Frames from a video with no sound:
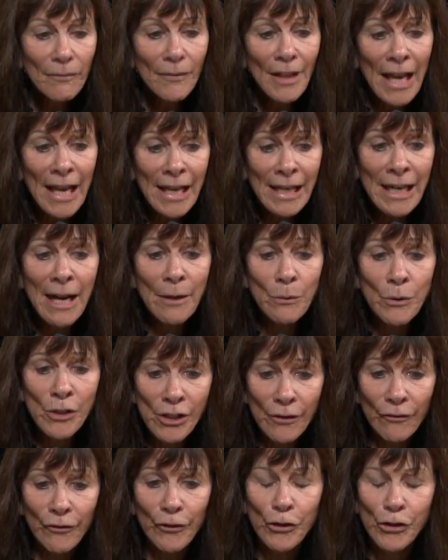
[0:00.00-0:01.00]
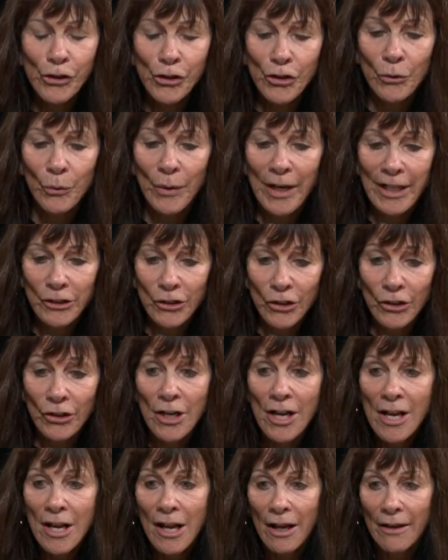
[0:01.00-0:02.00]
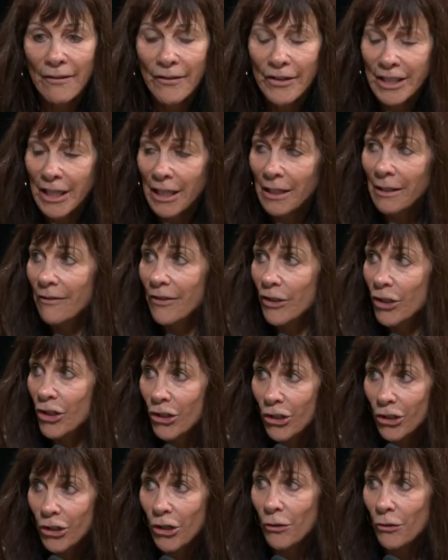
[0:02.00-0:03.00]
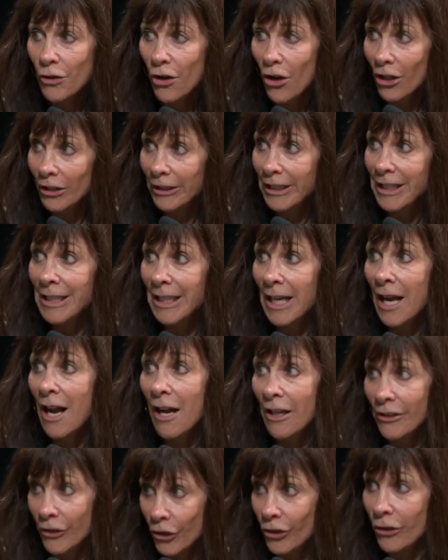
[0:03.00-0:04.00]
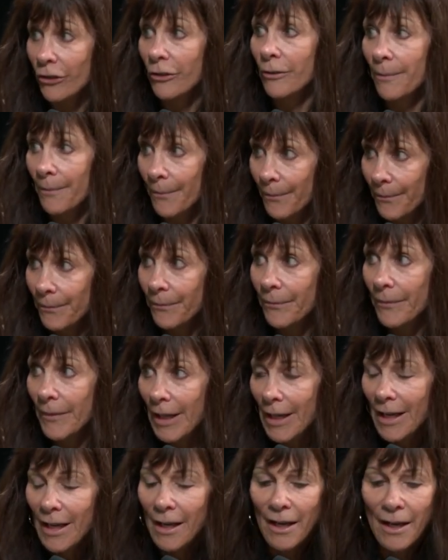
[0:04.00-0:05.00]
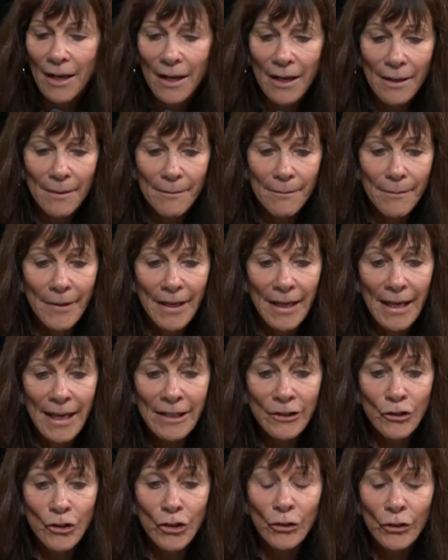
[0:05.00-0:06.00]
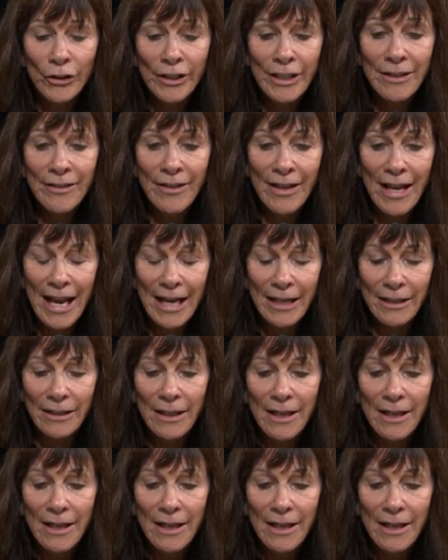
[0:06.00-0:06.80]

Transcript: and I was the first director of a television show called In Concert. Um, and during that,